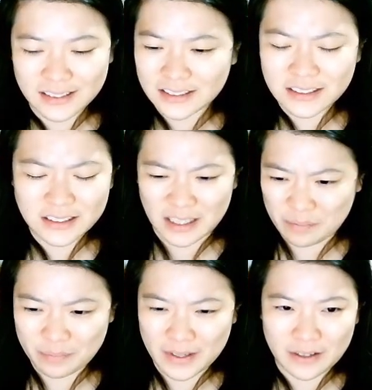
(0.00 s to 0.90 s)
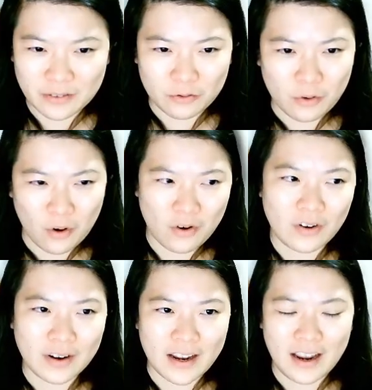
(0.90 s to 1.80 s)
just something
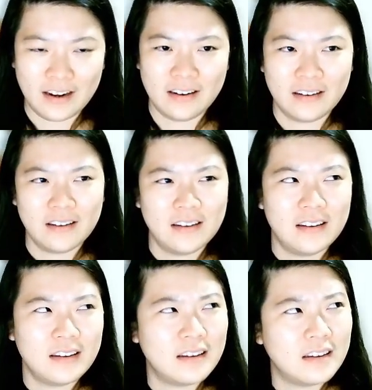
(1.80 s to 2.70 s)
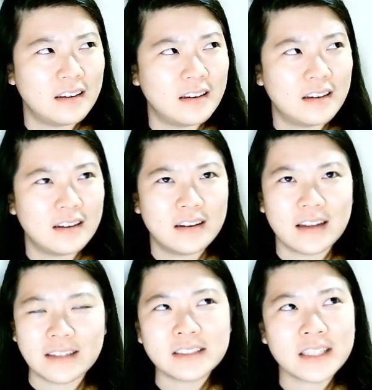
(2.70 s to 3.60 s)
wrong, and
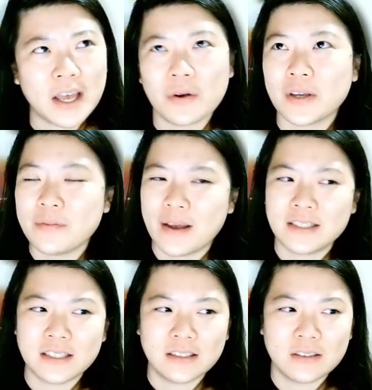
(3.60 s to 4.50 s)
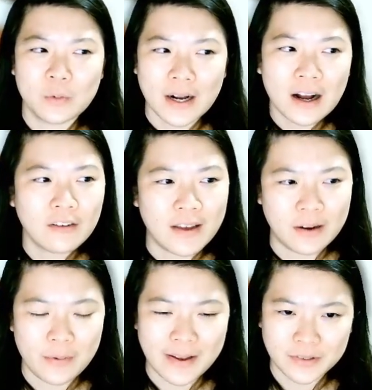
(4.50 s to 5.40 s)
I just cannot imagine what kind of
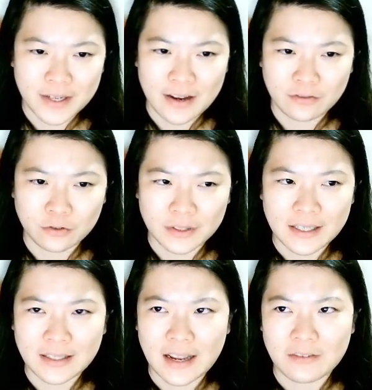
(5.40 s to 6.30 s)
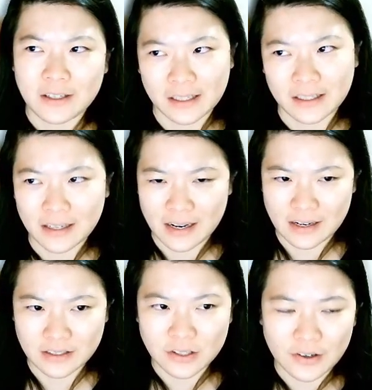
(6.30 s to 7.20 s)
hand West would have to think that returning the 8
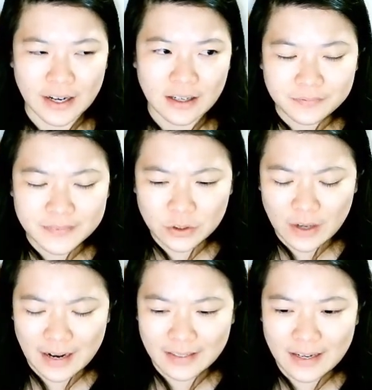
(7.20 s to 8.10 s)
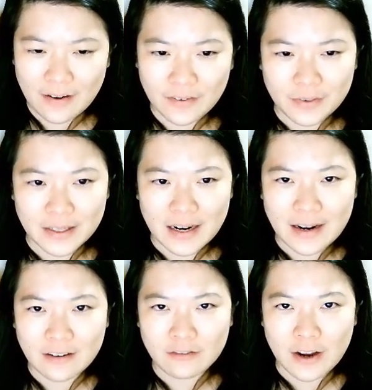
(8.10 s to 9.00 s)
is correct. So I think I would have been
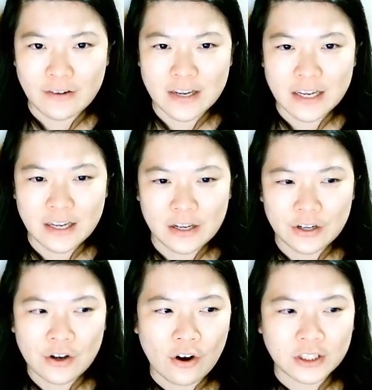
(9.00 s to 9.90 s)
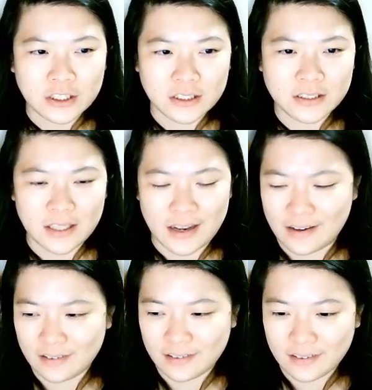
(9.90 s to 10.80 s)
like very cautious, and